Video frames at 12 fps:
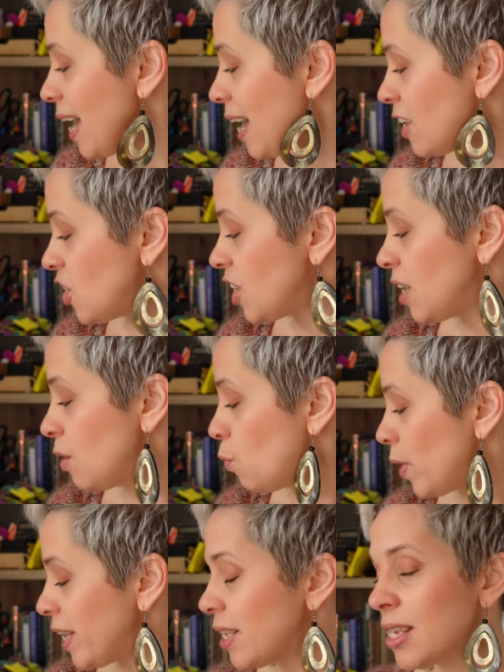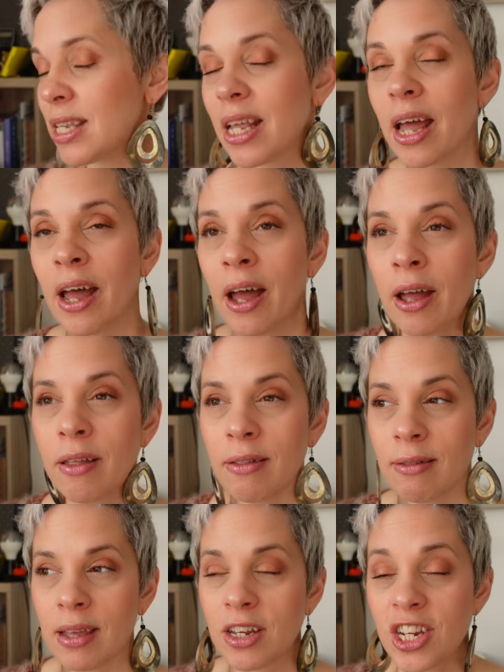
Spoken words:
And she wins the